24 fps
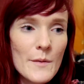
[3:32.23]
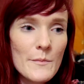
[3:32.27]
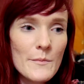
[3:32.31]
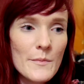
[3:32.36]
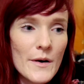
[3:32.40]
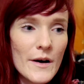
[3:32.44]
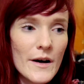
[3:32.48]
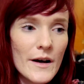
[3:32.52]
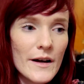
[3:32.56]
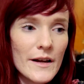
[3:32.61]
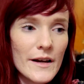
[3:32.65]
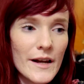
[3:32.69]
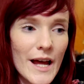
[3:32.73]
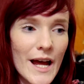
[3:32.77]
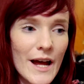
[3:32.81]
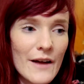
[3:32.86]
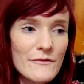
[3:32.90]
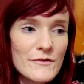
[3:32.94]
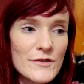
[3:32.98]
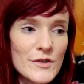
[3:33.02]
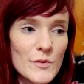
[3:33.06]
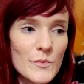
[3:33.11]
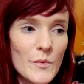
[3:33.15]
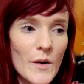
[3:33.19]
but
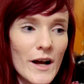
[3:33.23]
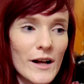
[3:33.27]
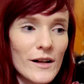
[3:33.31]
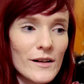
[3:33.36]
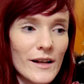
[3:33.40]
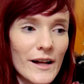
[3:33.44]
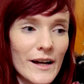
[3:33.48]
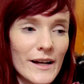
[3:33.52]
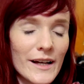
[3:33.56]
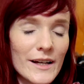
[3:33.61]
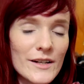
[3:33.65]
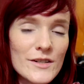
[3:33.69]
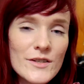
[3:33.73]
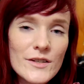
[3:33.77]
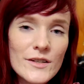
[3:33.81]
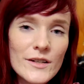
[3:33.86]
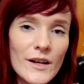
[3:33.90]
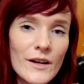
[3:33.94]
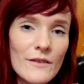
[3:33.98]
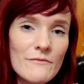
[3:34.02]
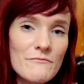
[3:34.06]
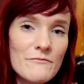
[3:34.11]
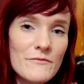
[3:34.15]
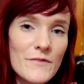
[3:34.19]
after a while, I actually got